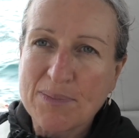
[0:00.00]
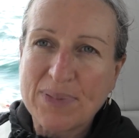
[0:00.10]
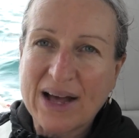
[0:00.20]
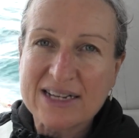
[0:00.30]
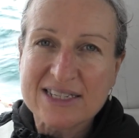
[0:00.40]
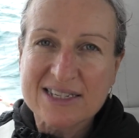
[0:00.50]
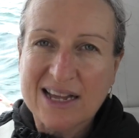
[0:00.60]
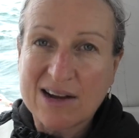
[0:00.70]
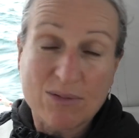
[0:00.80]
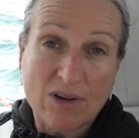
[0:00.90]
but
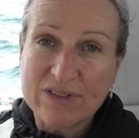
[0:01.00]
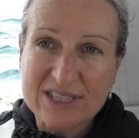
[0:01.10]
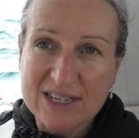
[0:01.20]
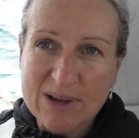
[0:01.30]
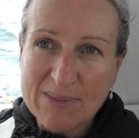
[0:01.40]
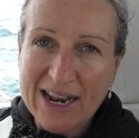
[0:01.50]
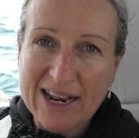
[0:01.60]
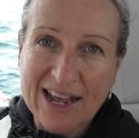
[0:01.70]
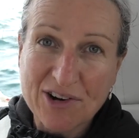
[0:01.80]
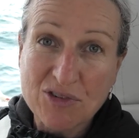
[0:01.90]
obviously we made
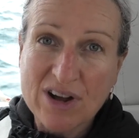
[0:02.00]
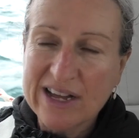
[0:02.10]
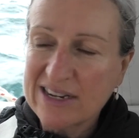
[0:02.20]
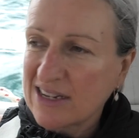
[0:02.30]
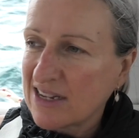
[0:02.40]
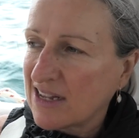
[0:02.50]
it out all right.